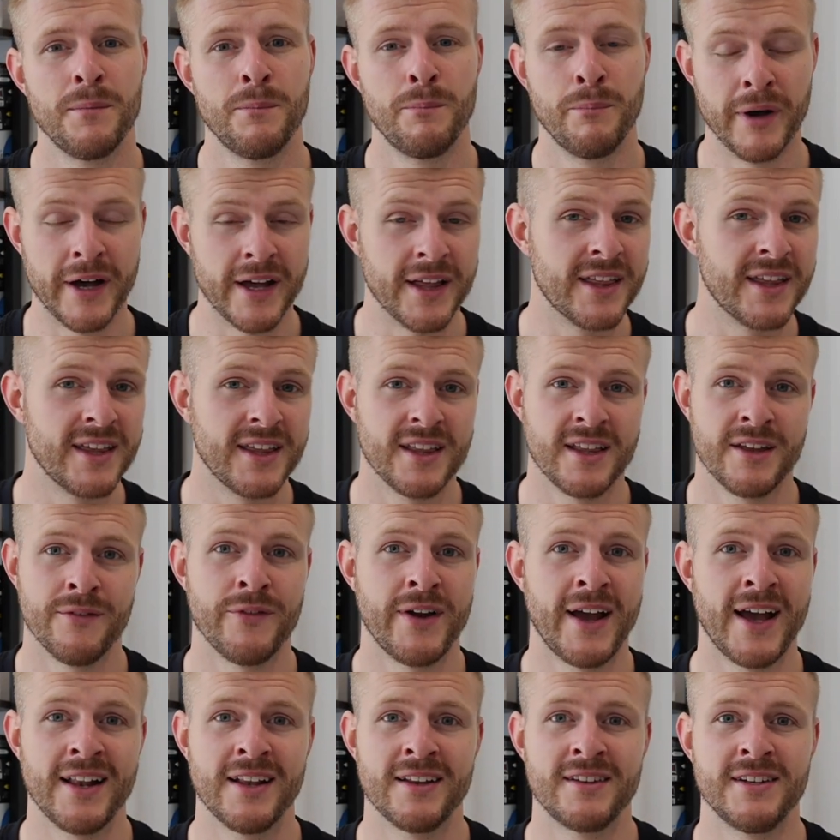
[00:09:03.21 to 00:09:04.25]
But in
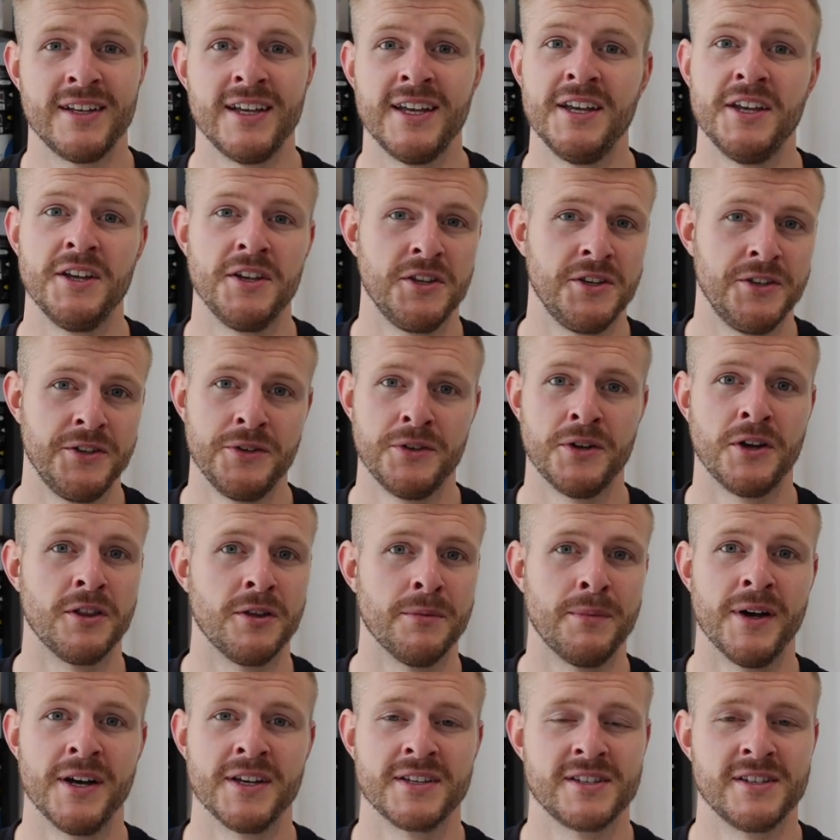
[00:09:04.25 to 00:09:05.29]
reality, you know the
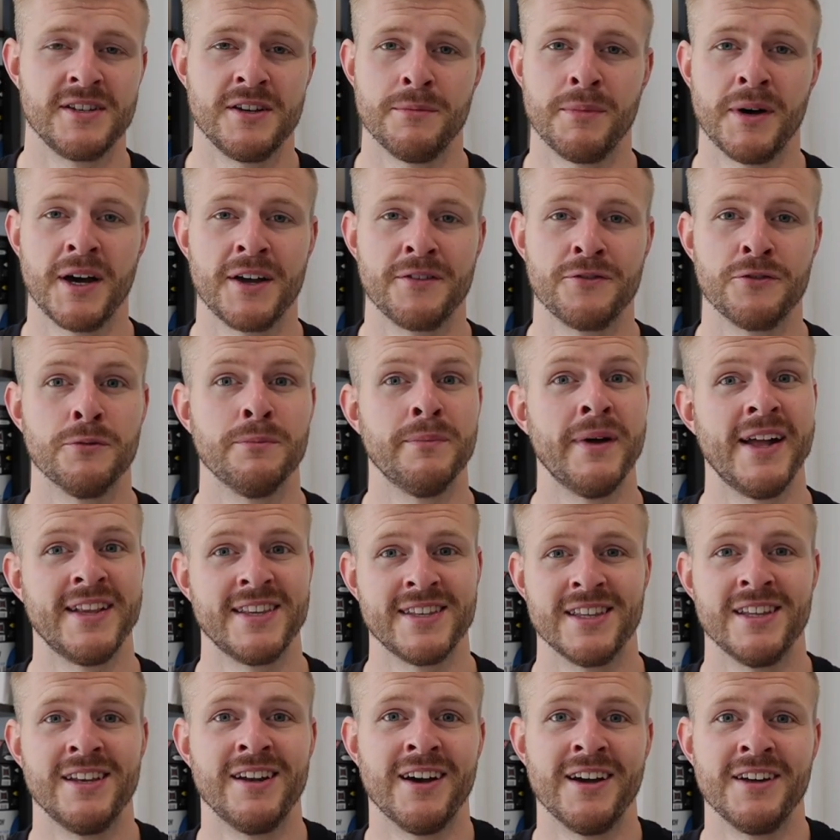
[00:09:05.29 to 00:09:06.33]
person you're buying for
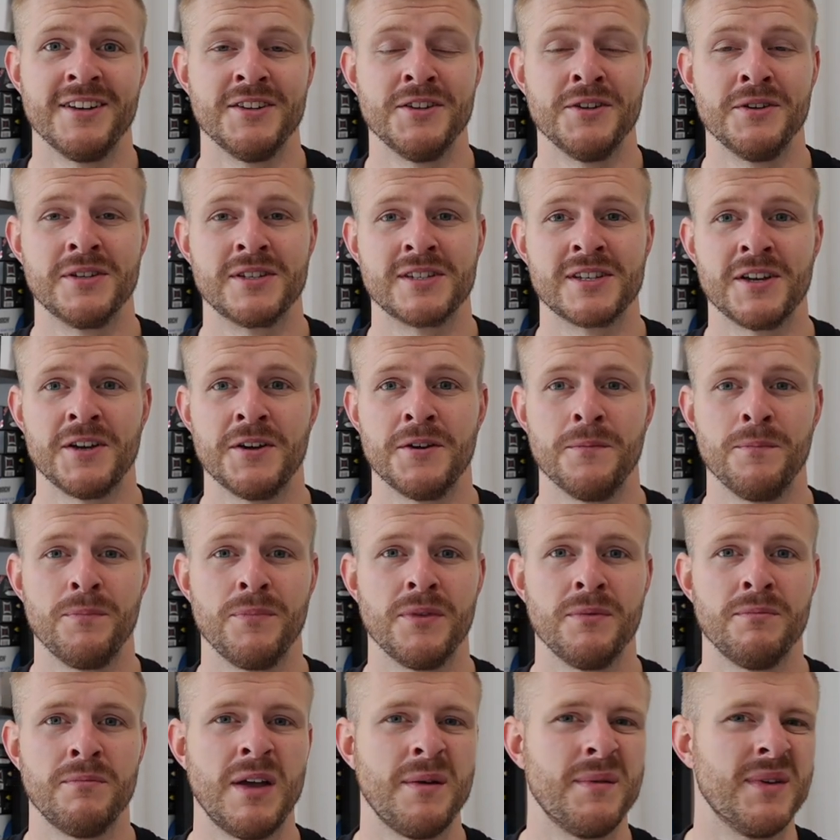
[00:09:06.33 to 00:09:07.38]
better than I do. So
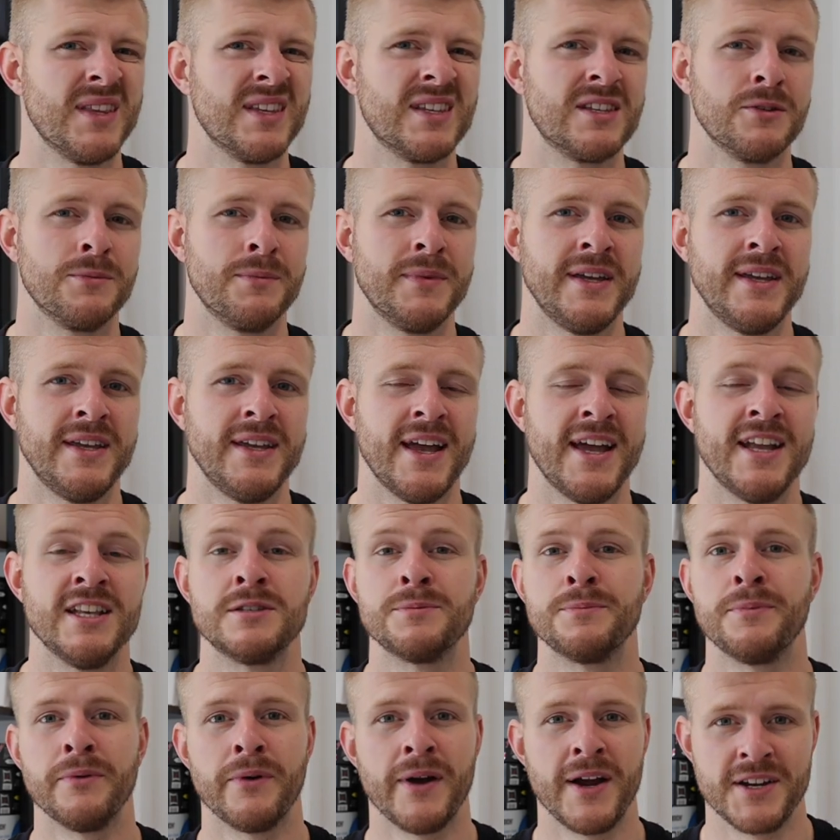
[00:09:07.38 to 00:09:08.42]
maybe this will be
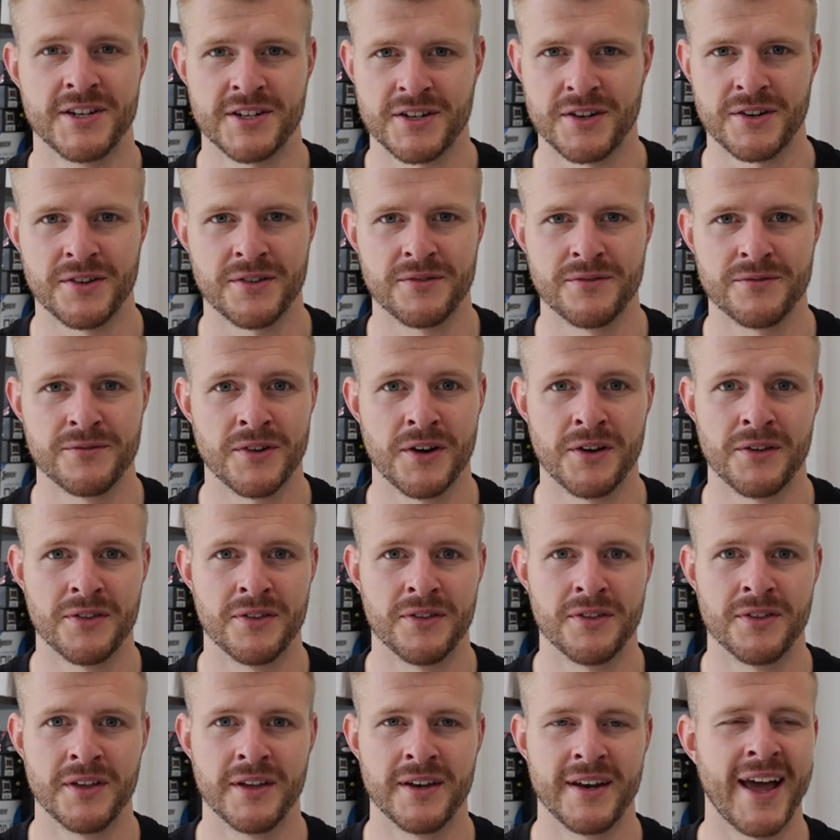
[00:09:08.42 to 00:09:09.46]
inspiration rather
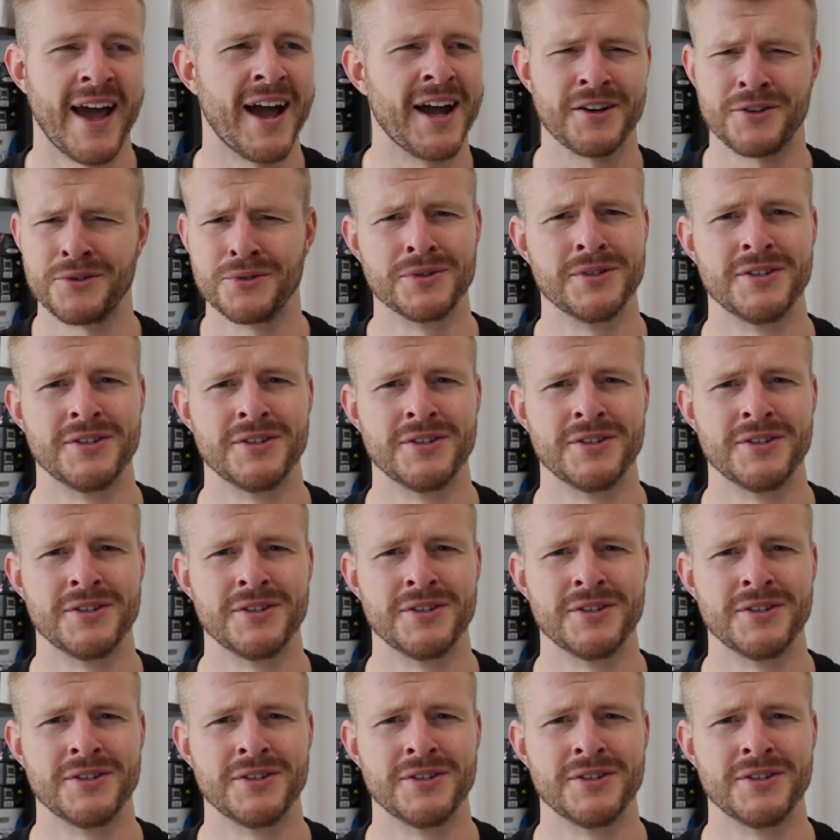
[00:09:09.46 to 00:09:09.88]
than actual